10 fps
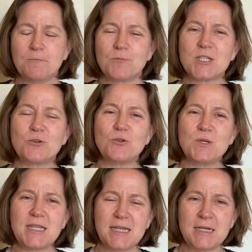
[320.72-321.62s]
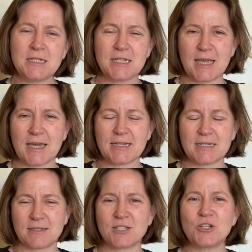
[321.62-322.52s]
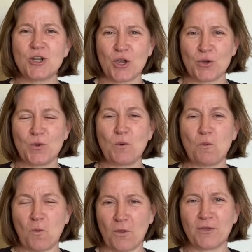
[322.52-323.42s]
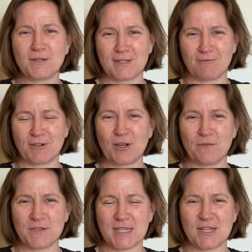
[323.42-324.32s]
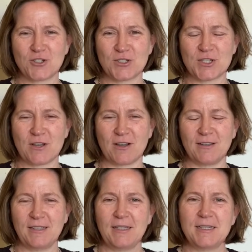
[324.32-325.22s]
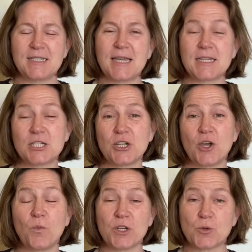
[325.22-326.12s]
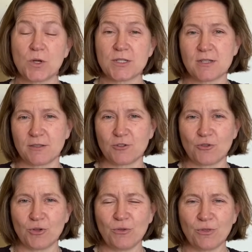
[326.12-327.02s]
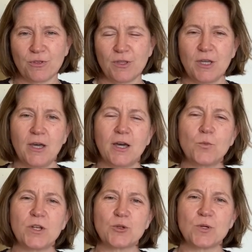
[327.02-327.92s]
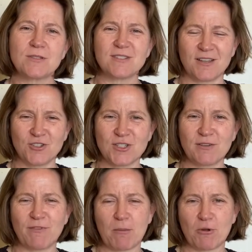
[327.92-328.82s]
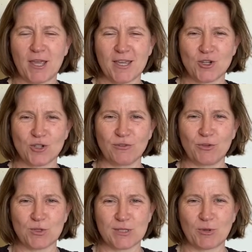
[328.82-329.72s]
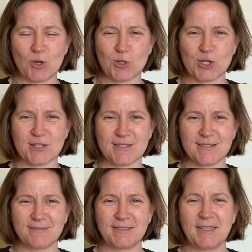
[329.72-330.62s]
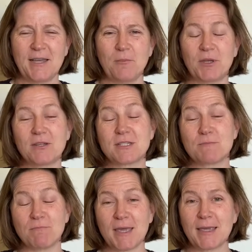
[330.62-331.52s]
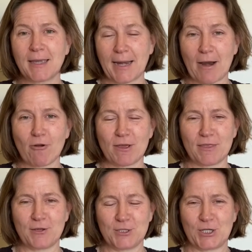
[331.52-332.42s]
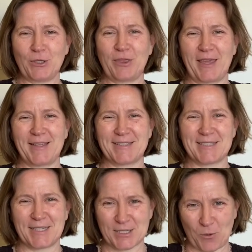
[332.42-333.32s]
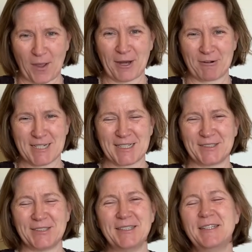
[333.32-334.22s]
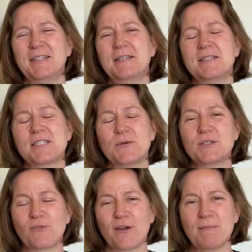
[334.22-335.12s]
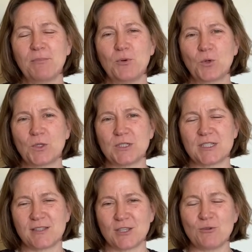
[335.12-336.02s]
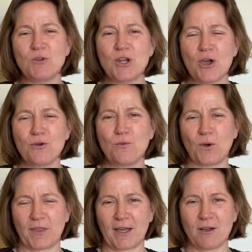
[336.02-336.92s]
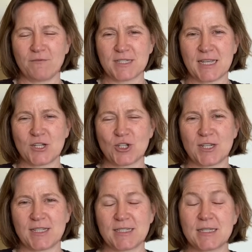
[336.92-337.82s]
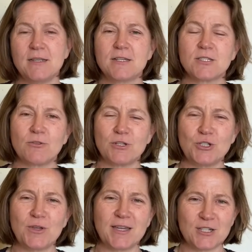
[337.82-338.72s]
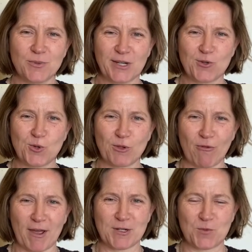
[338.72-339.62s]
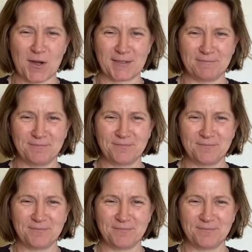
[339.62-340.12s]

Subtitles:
So you need to get to know what those different conversations are, to get to know which ones are the truth and which ones are just a fabrication of your subconscious, because making an error in those two things is quite critical. So it's very important that you know what that conversation is so that you get to ignore the right one.